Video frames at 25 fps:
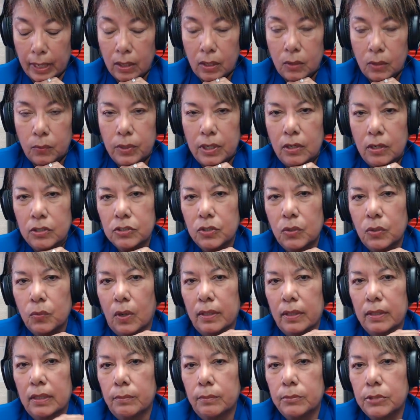We'd also
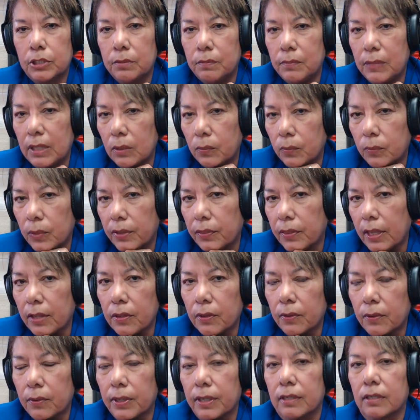want them to meet with
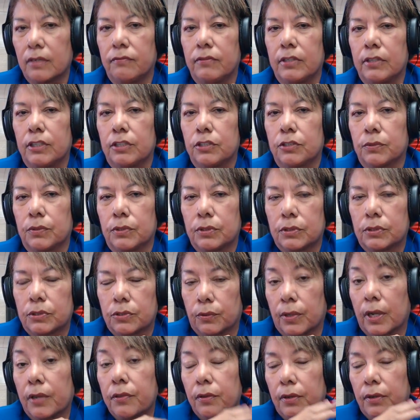other individuals or
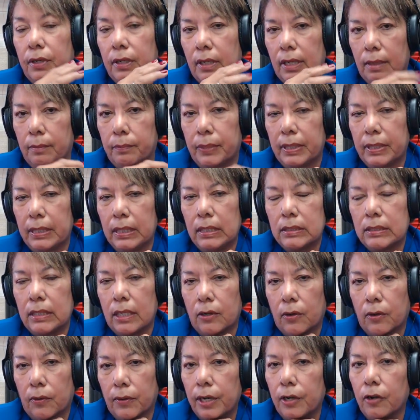other companies that
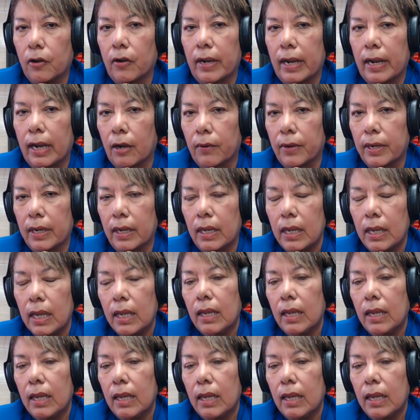are in our area